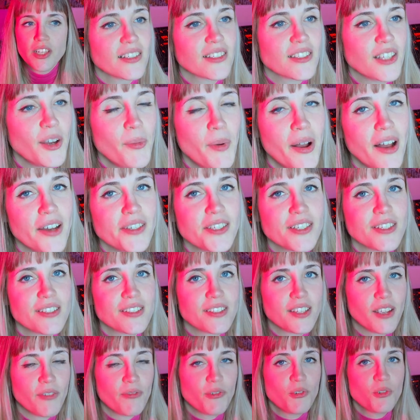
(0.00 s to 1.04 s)
Some
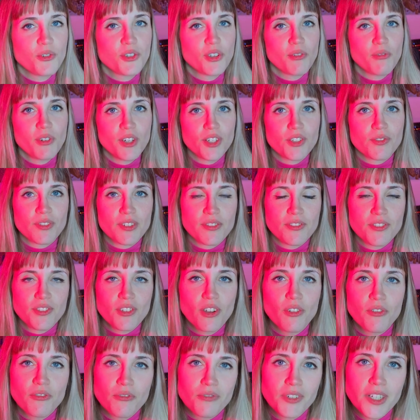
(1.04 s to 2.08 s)
artists have also worked with
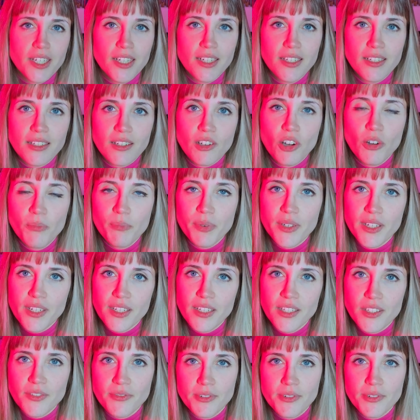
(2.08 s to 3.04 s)
software companies,